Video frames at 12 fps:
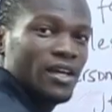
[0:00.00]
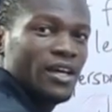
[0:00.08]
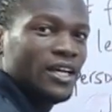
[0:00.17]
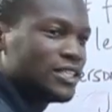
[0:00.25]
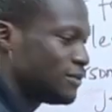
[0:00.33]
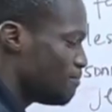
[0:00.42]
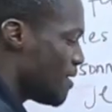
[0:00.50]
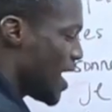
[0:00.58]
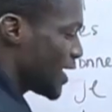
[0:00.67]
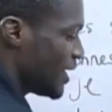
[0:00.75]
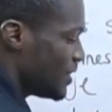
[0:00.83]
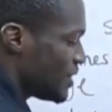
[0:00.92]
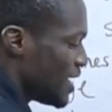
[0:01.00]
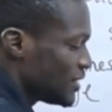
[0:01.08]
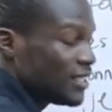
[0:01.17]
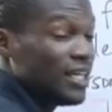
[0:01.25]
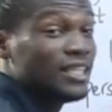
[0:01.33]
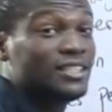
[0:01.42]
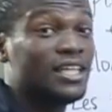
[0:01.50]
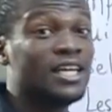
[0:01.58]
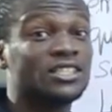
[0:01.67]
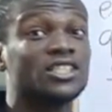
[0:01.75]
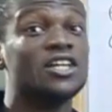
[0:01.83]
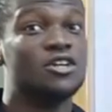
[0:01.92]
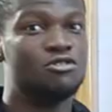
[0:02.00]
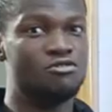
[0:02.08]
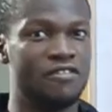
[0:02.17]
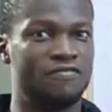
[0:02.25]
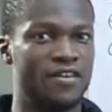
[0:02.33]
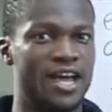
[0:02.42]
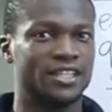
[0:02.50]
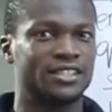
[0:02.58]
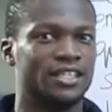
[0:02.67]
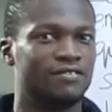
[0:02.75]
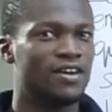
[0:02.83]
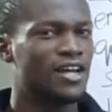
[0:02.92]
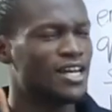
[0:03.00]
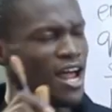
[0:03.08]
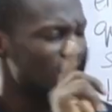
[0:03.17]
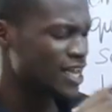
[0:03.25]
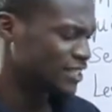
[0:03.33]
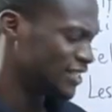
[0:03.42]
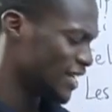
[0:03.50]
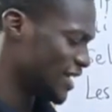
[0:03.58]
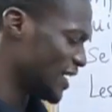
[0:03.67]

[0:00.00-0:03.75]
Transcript: is marking that it is reflexive. Now let's take